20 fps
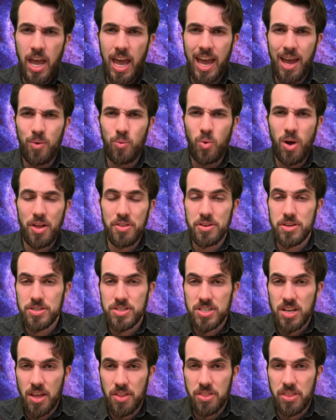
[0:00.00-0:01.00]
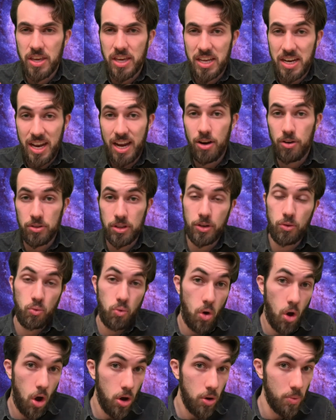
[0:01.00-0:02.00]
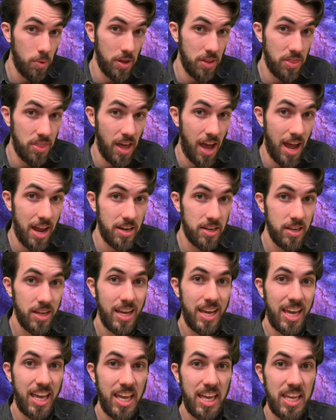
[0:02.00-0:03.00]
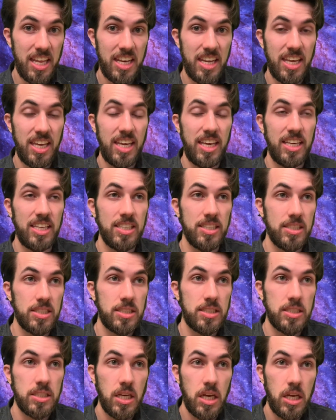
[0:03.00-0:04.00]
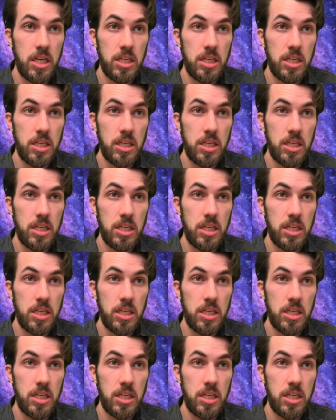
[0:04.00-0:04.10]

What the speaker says: And while there's nothing inherently wrong with that, it is